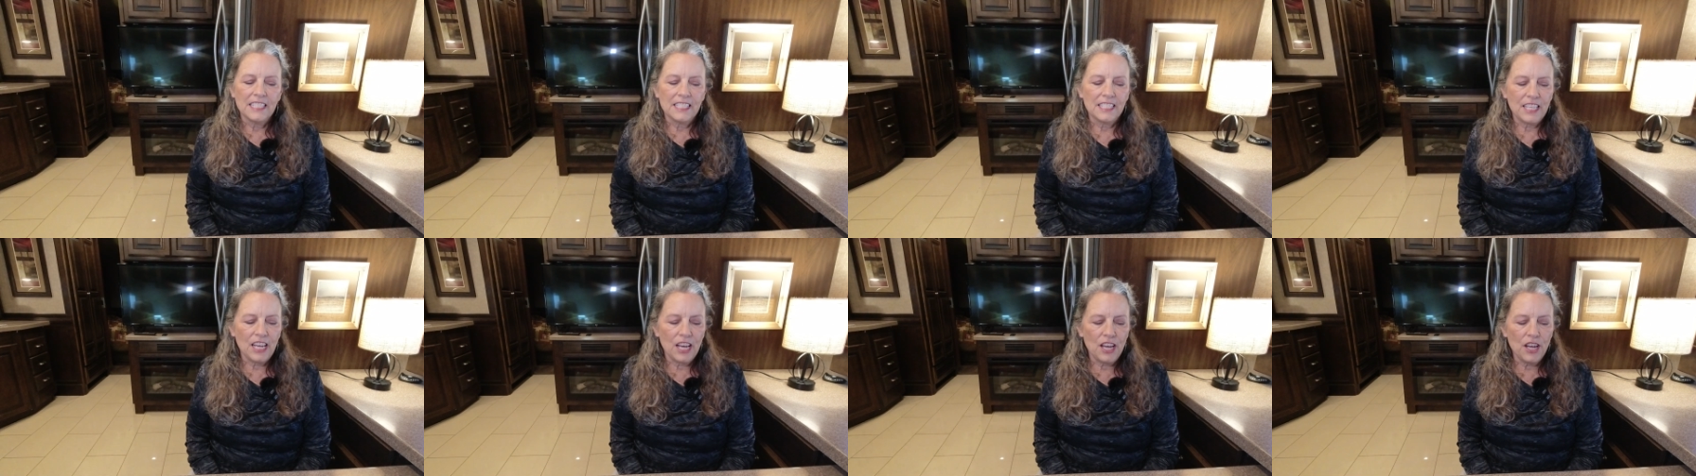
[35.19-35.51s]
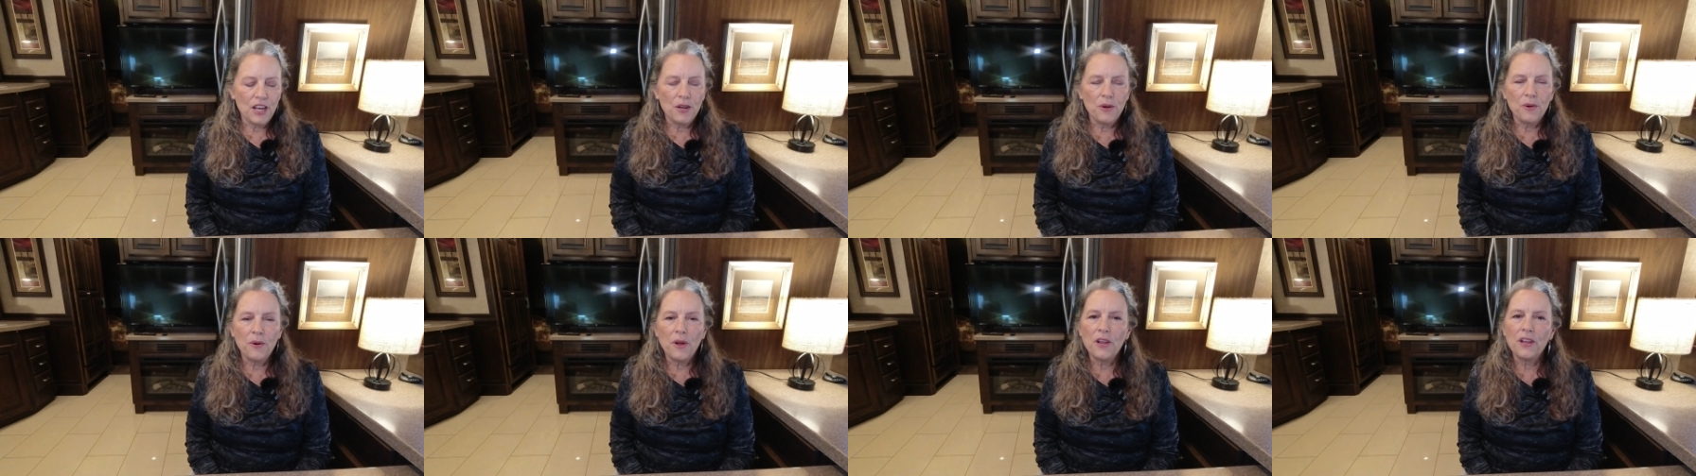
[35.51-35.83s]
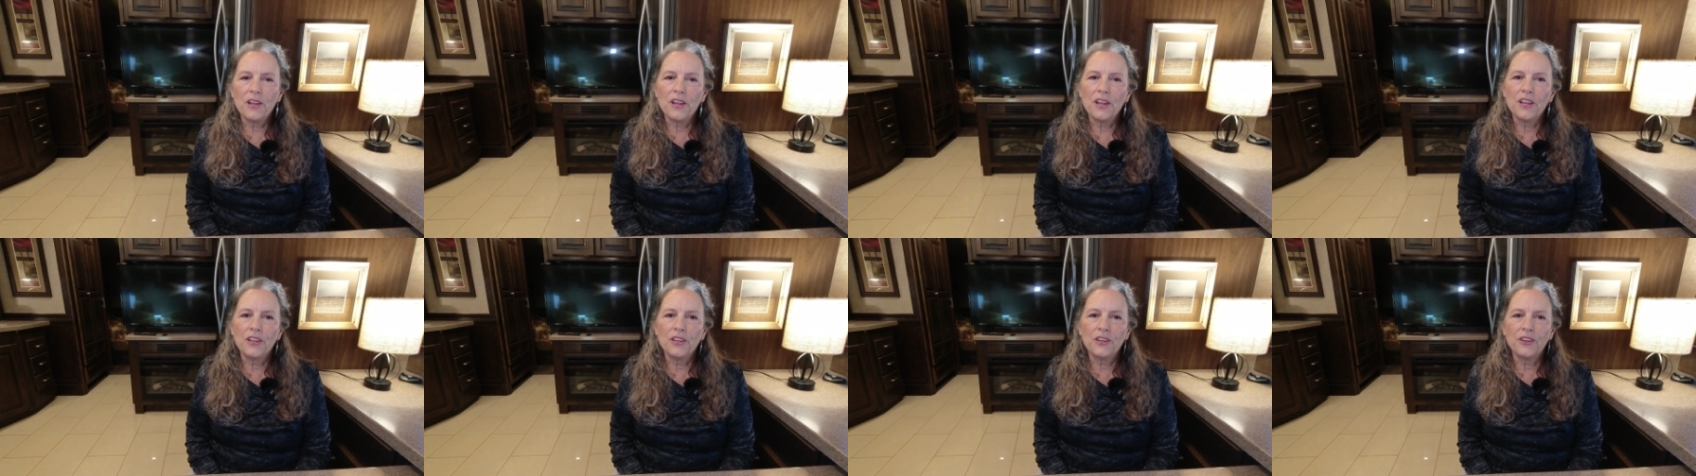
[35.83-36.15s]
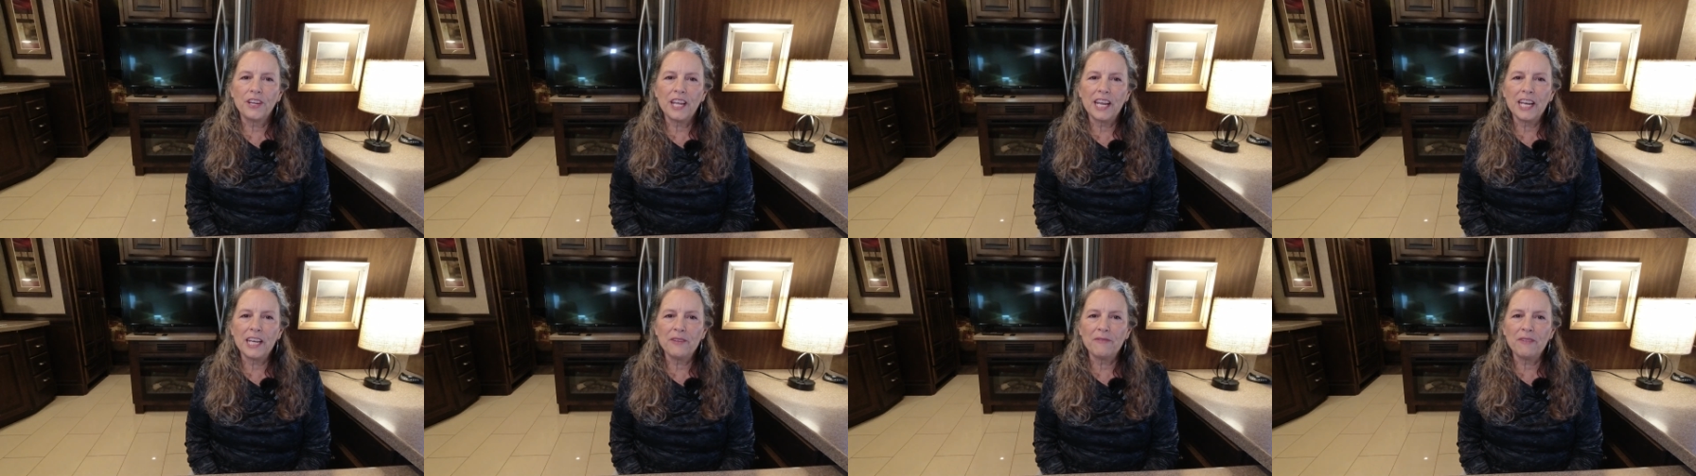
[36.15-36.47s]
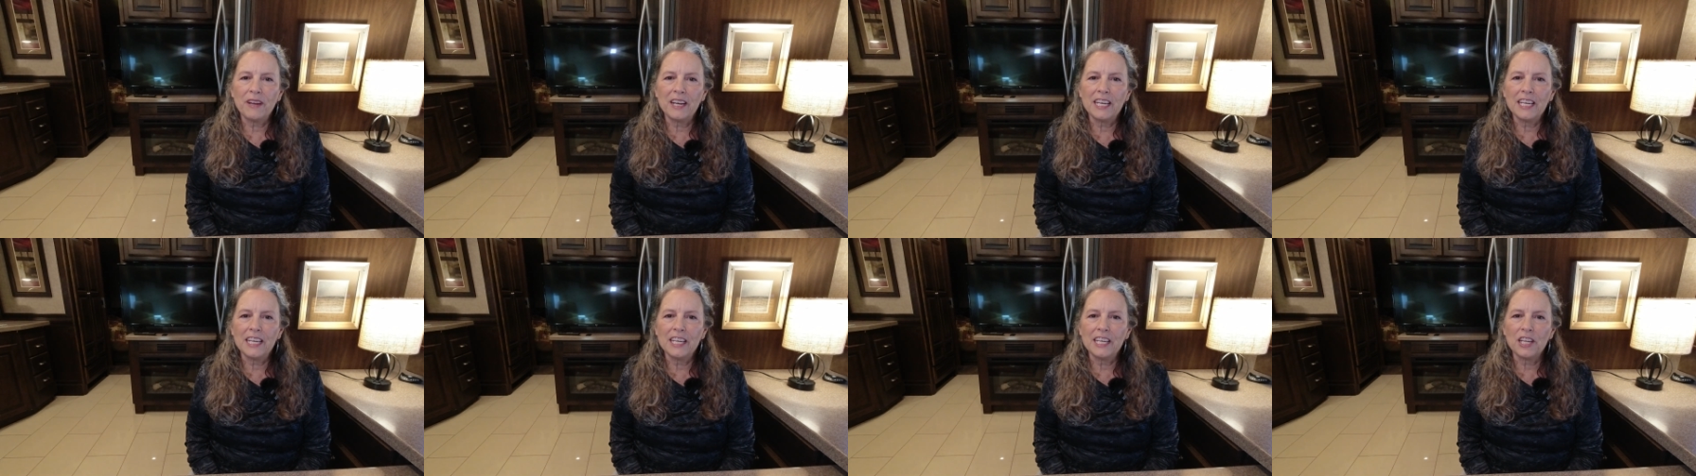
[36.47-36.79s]
So you're getting
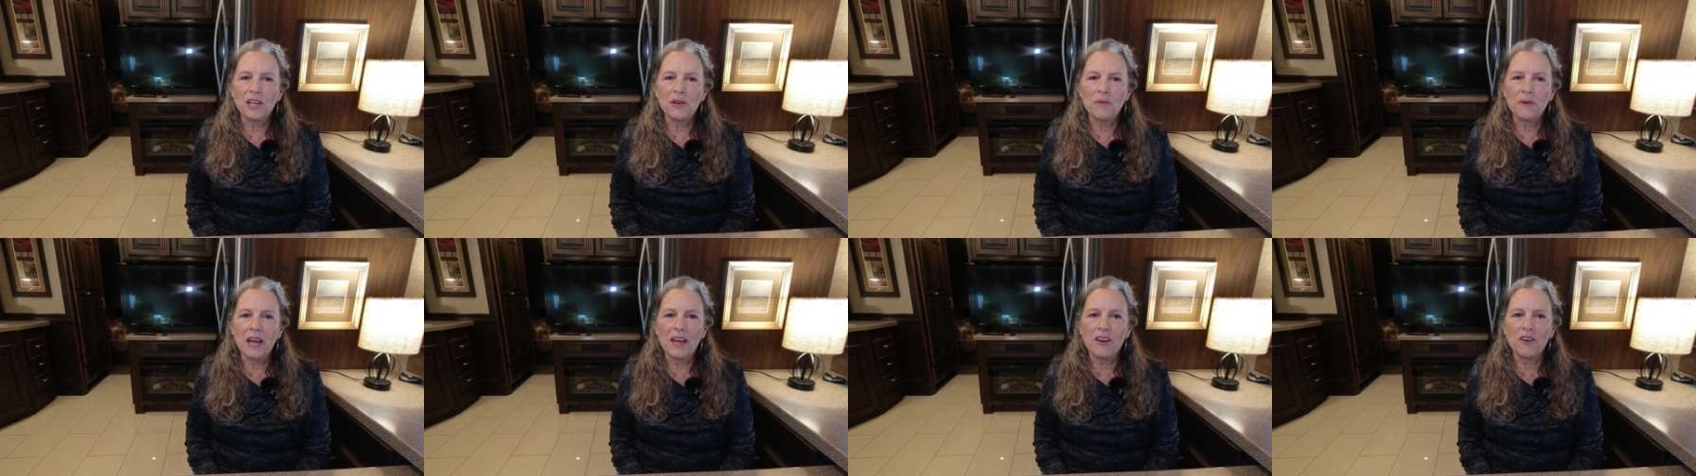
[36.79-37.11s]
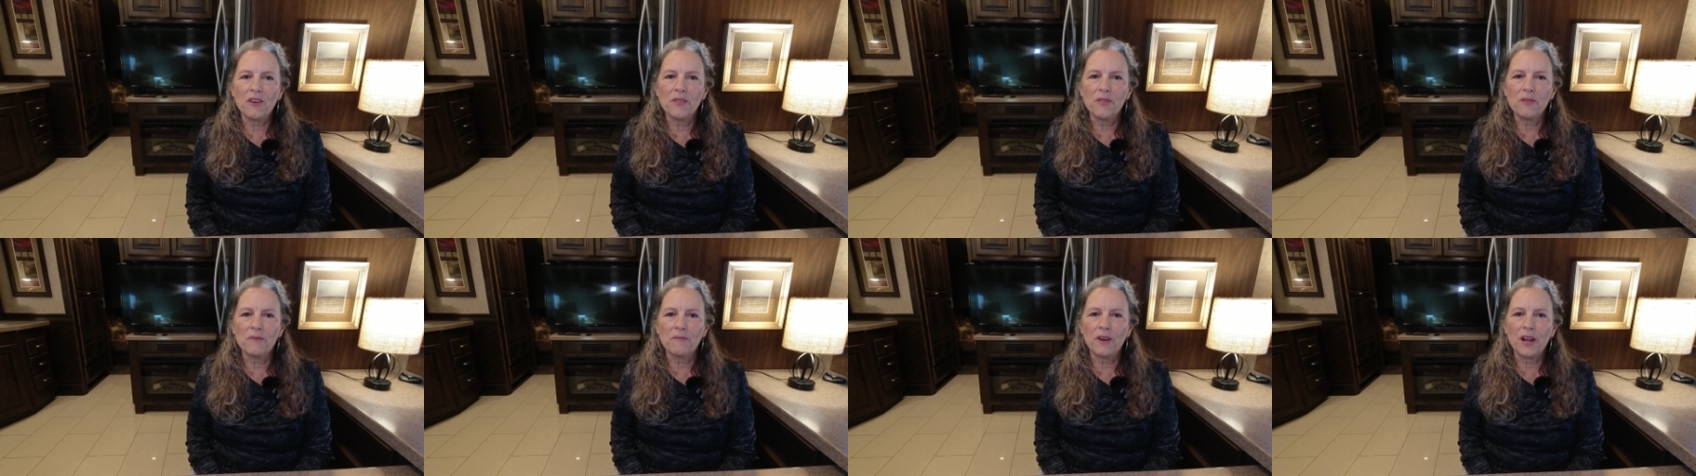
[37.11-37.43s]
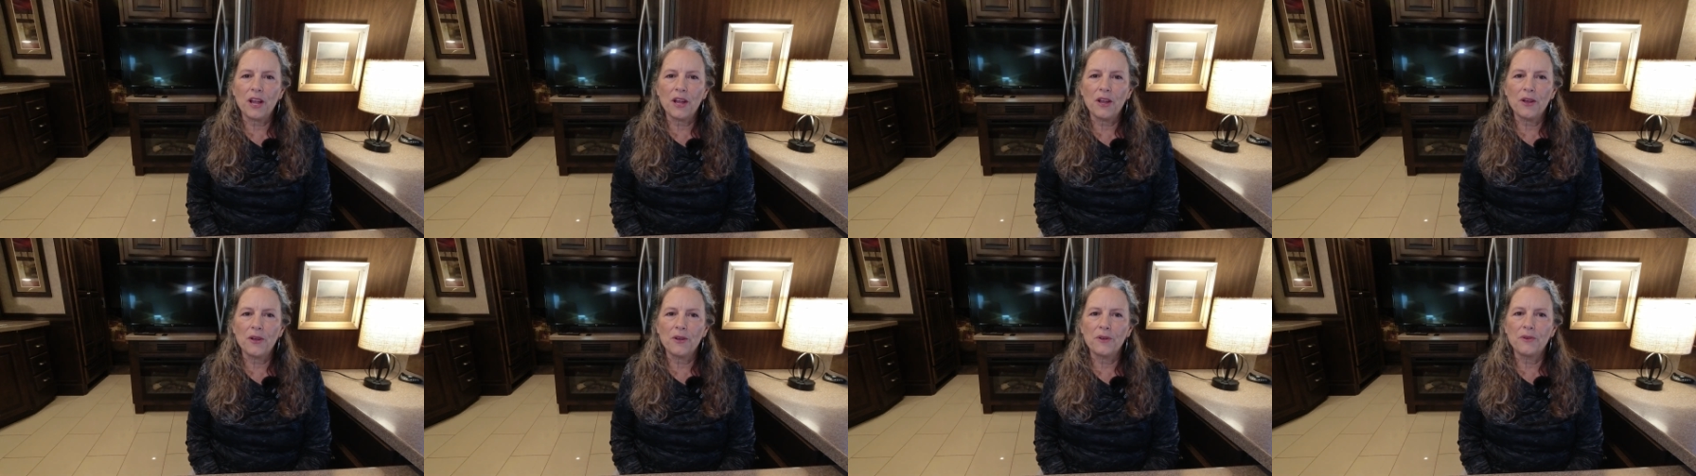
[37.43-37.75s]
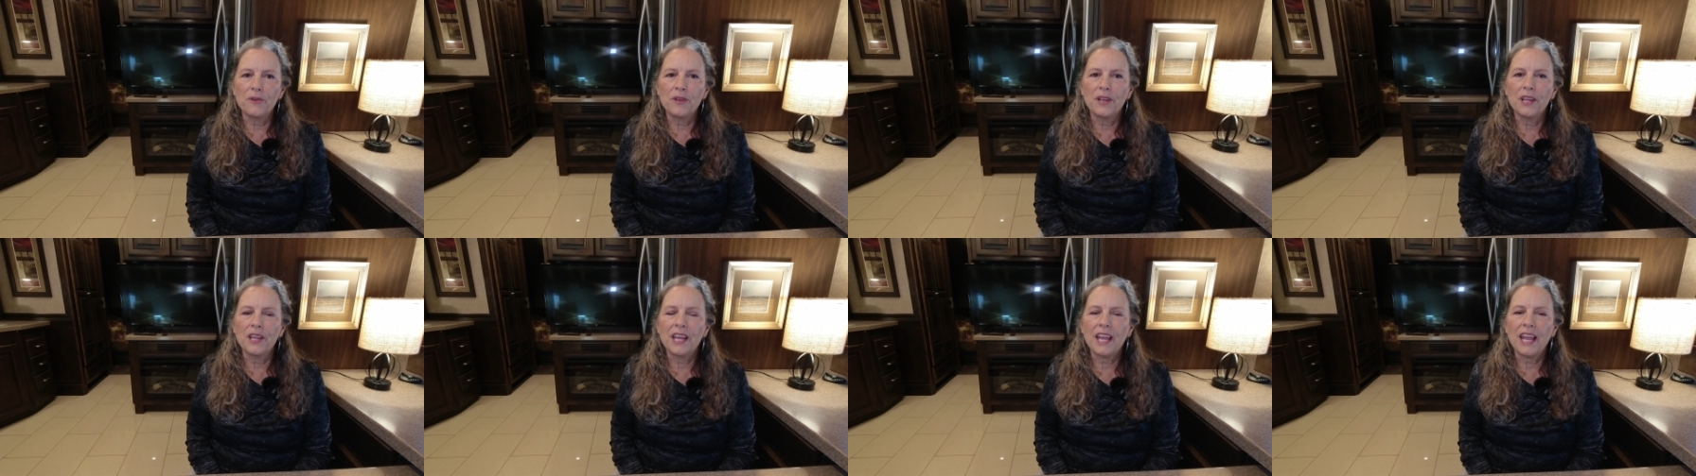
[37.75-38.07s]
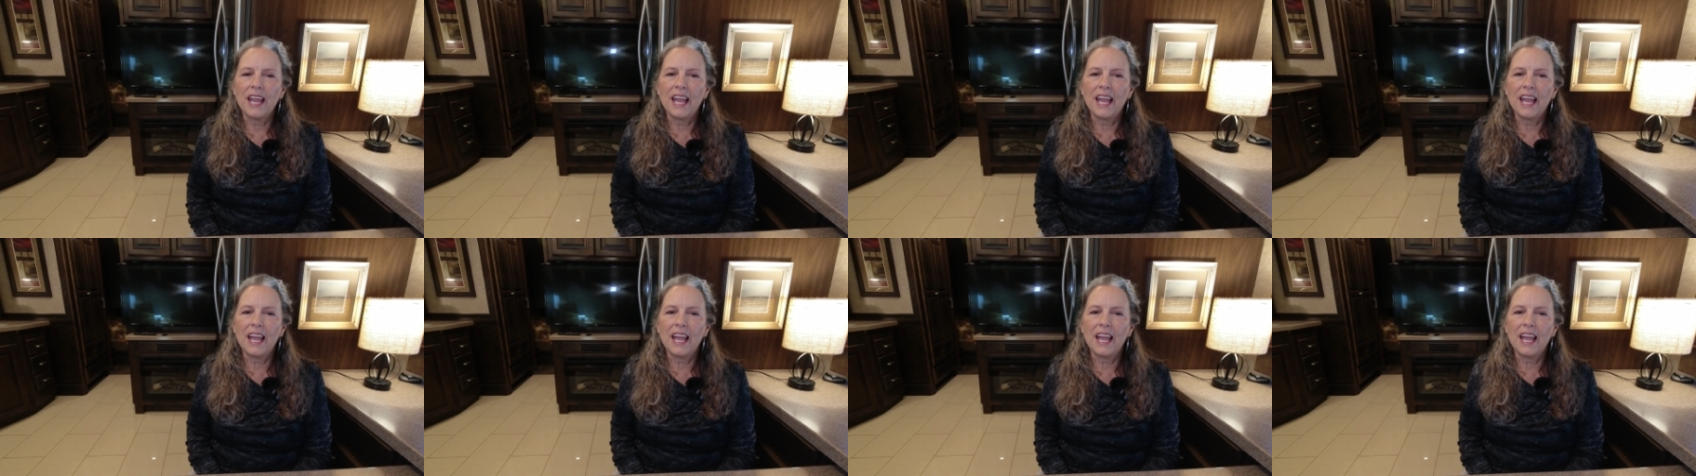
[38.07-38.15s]
ready to go out on the road